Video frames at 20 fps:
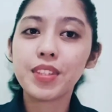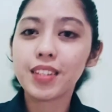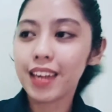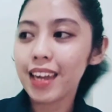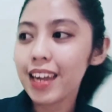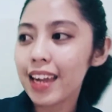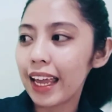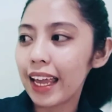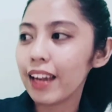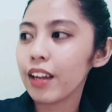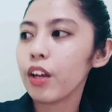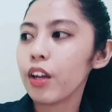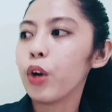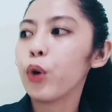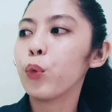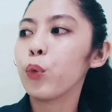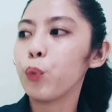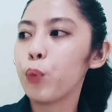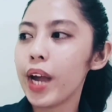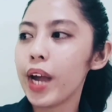
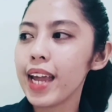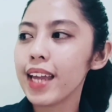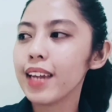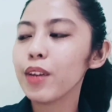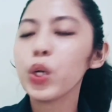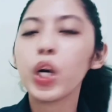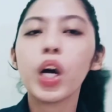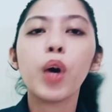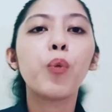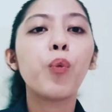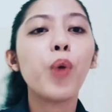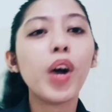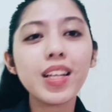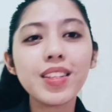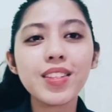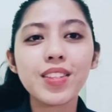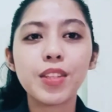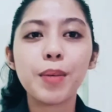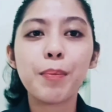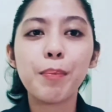in when
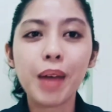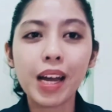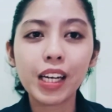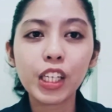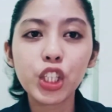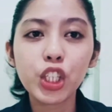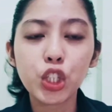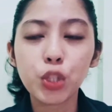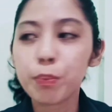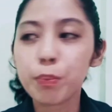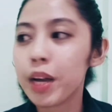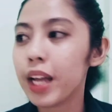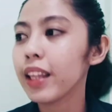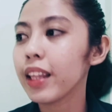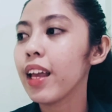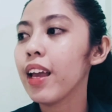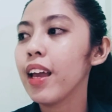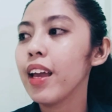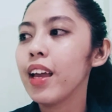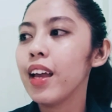once the management
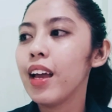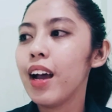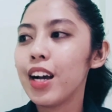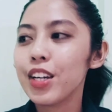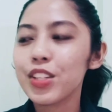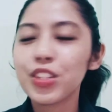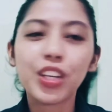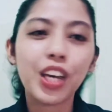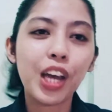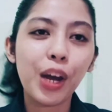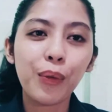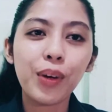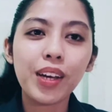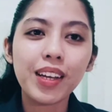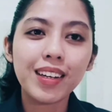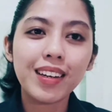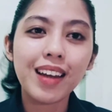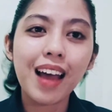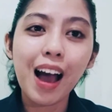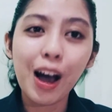has
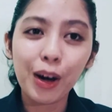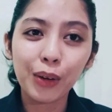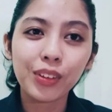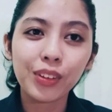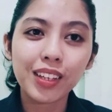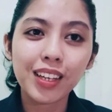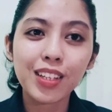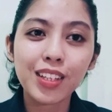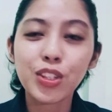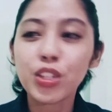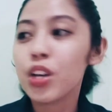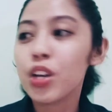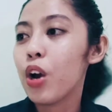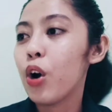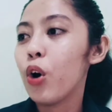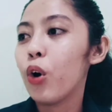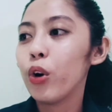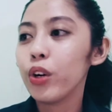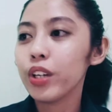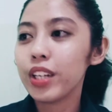carried out its
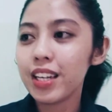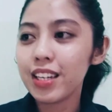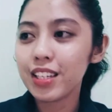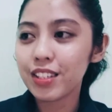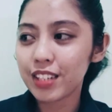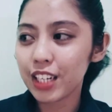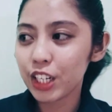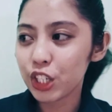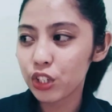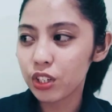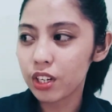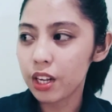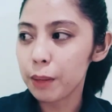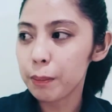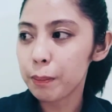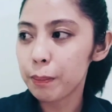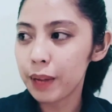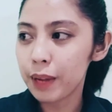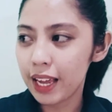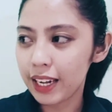organizational
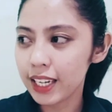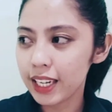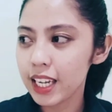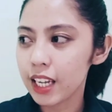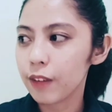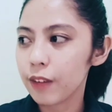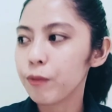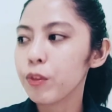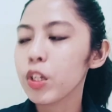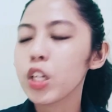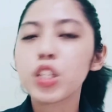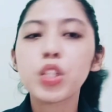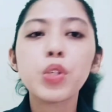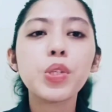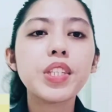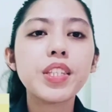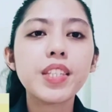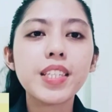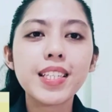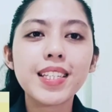planning. So
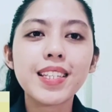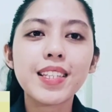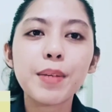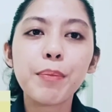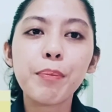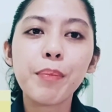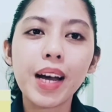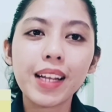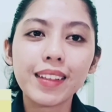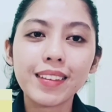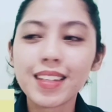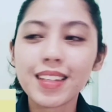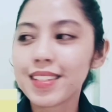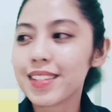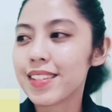systematic